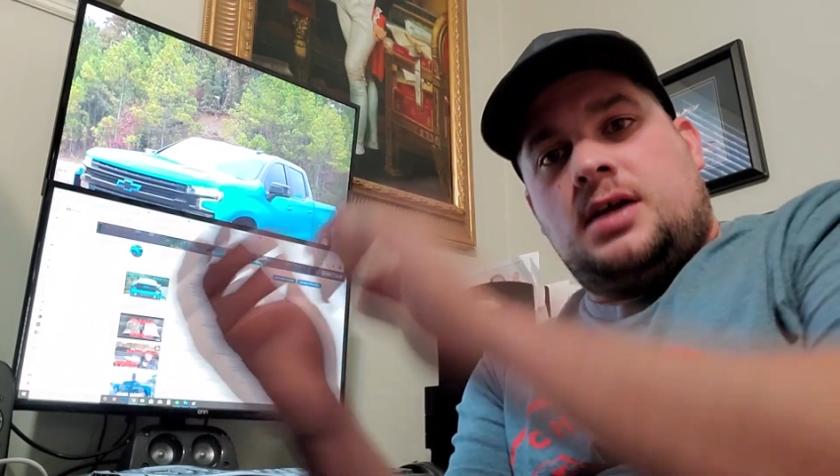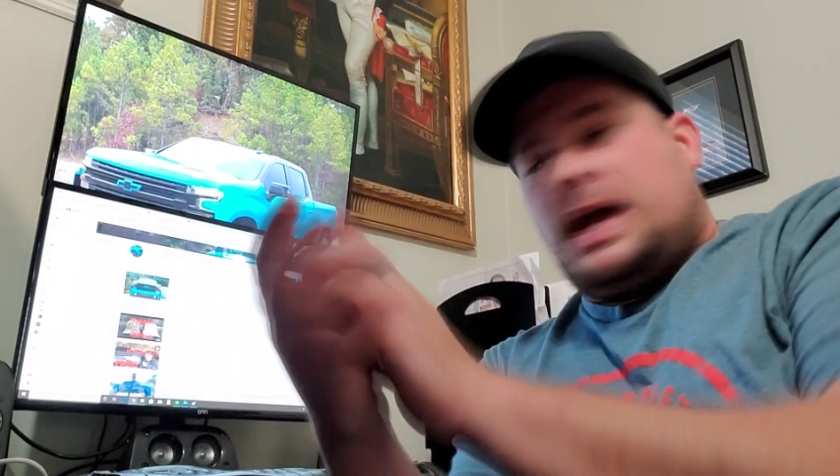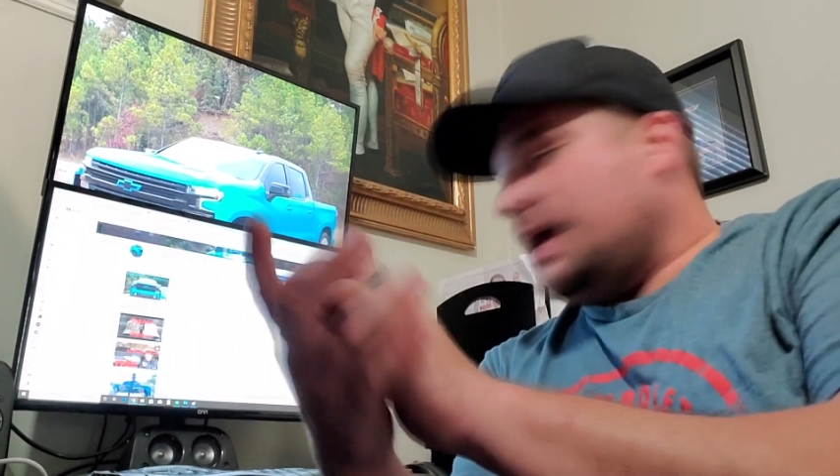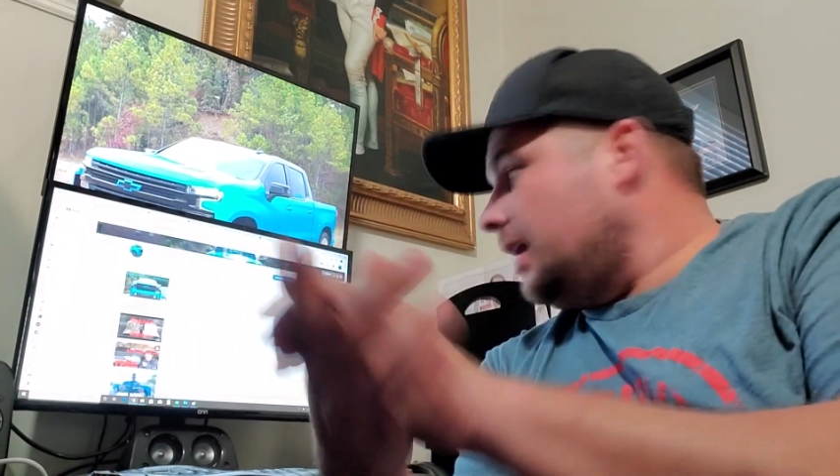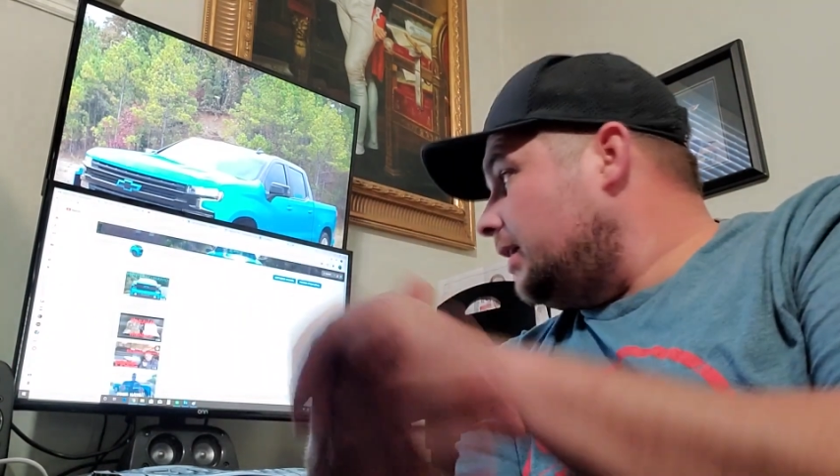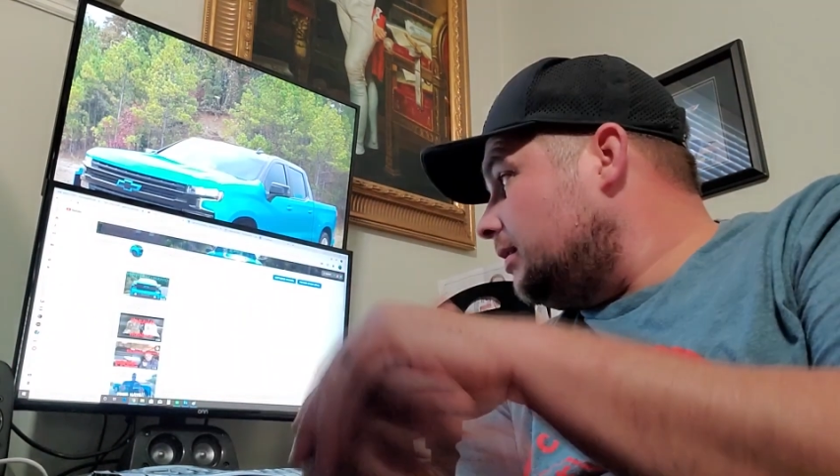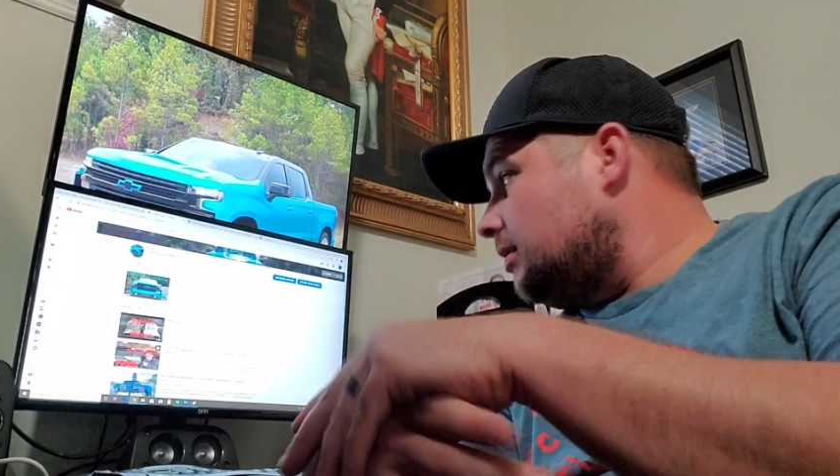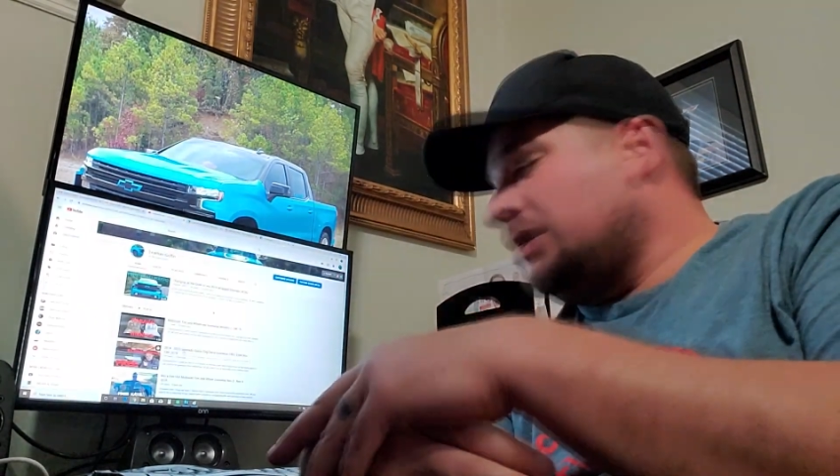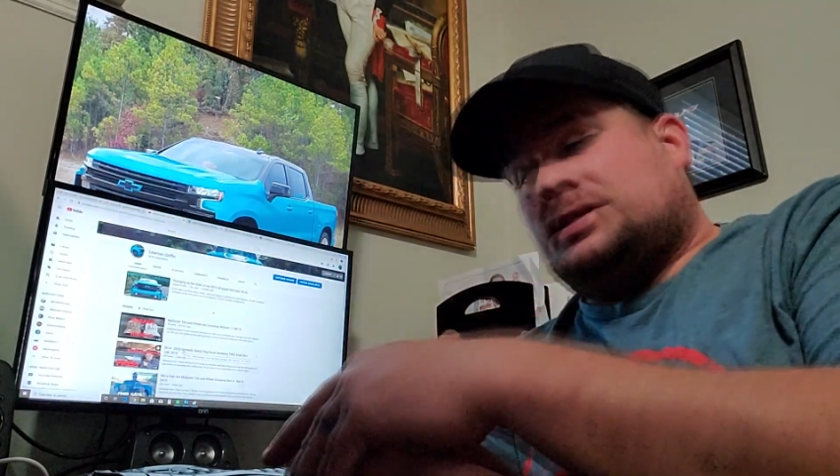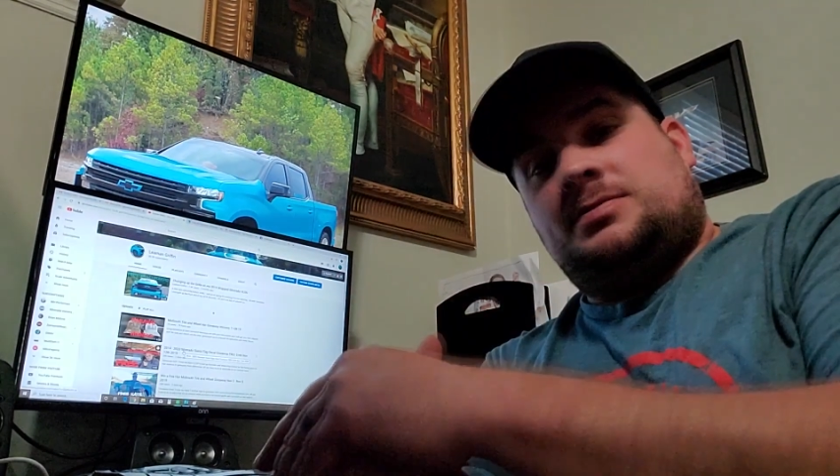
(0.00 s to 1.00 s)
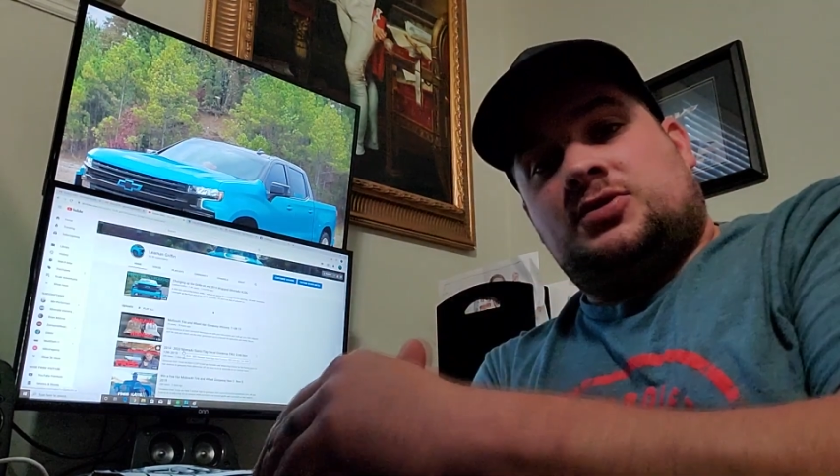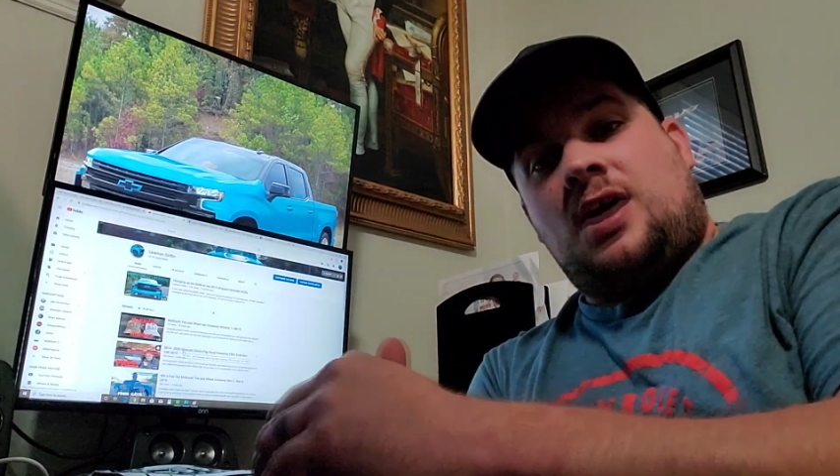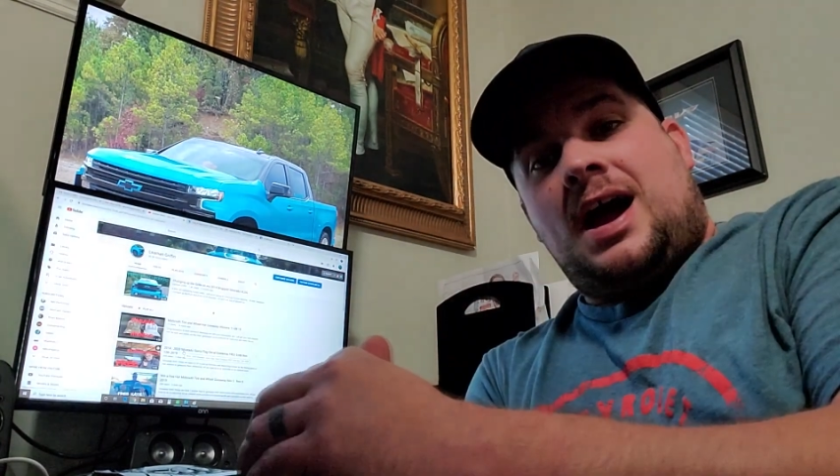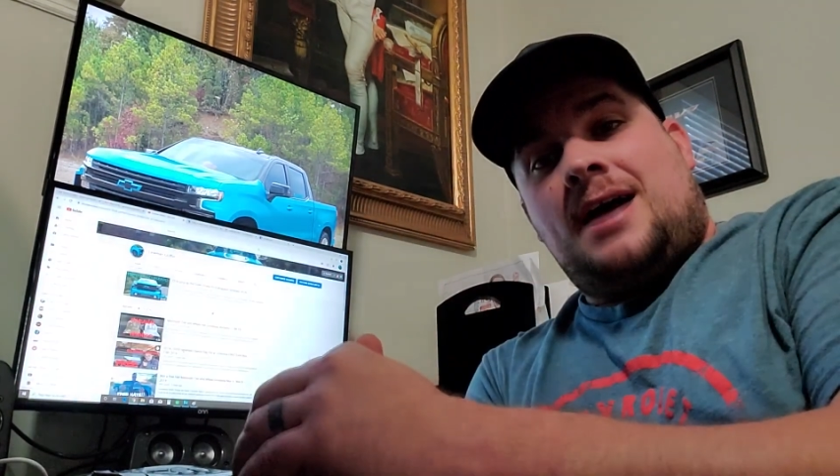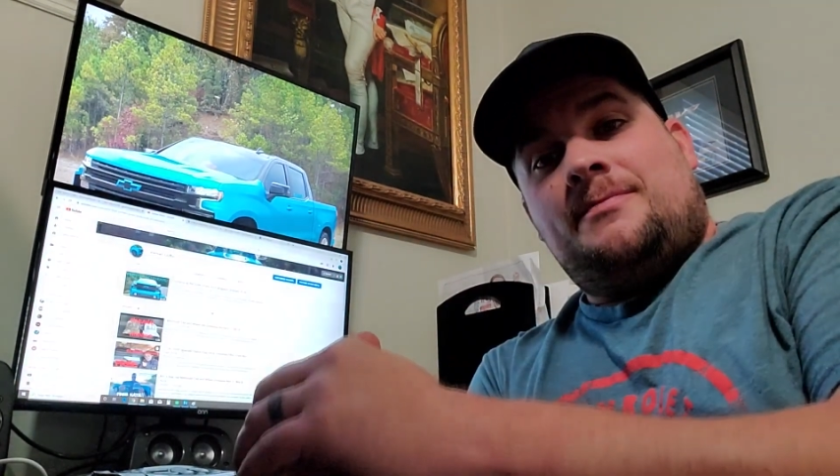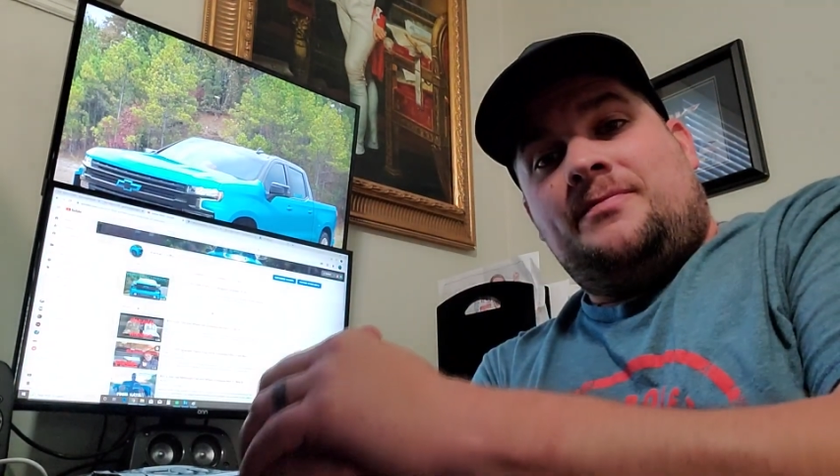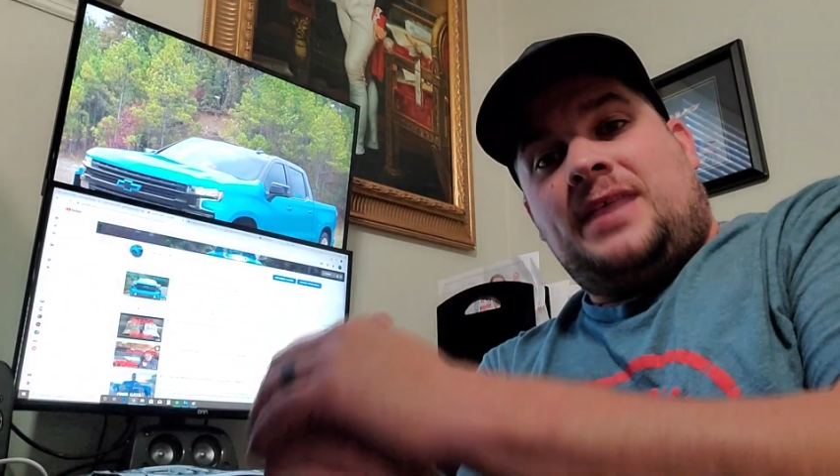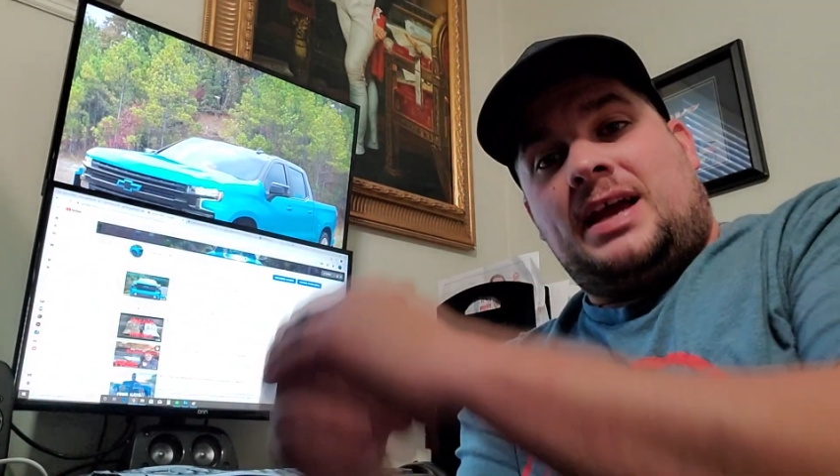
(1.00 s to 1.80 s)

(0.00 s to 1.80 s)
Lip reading: and click subscribe